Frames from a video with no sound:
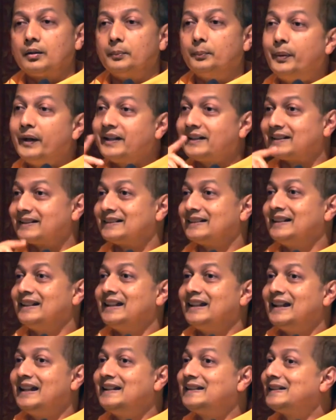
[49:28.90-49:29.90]
but
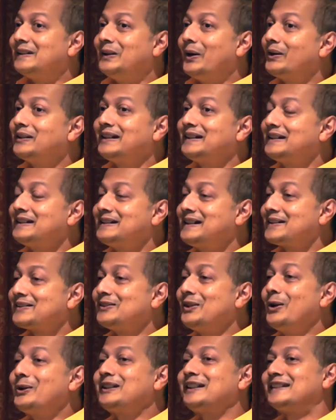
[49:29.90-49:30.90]
it's not that it does
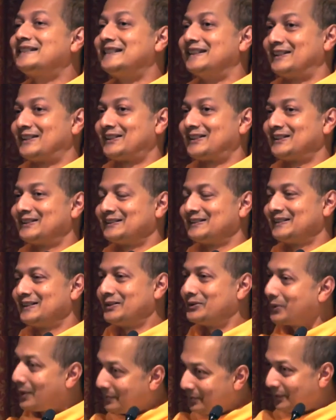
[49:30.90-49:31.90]
not exist.
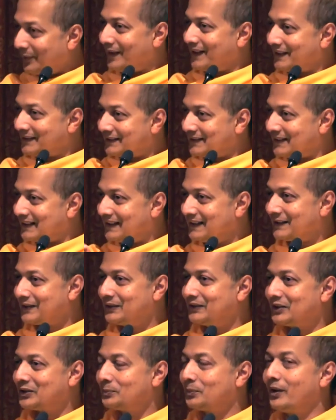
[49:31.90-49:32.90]
Swami Vivekananda is clear
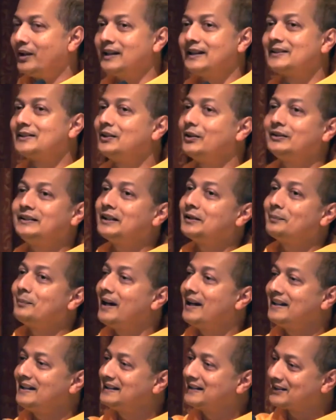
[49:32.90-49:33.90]
on this point. It's not that
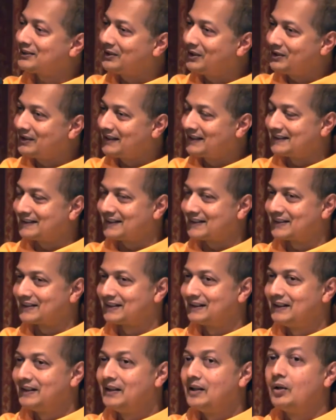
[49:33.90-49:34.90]
Maya does not exist.